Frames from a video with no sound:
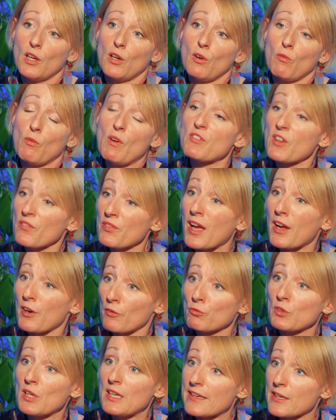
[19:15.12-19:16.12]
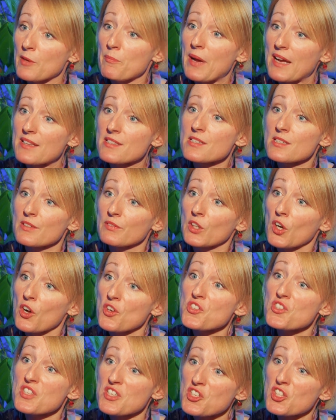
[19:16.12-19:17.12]
We've done that at a really competitive
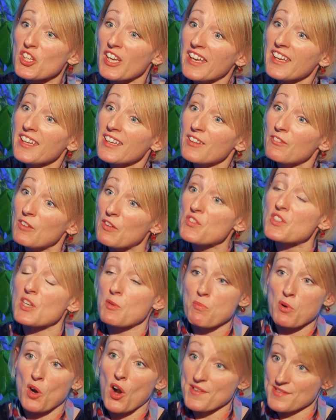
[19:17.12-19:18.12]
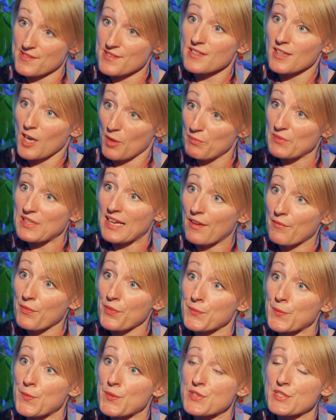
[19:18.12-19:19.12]
cost this year. We've seen prices come down
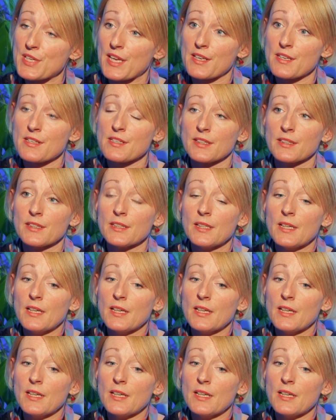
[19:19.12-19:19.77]
through the tender.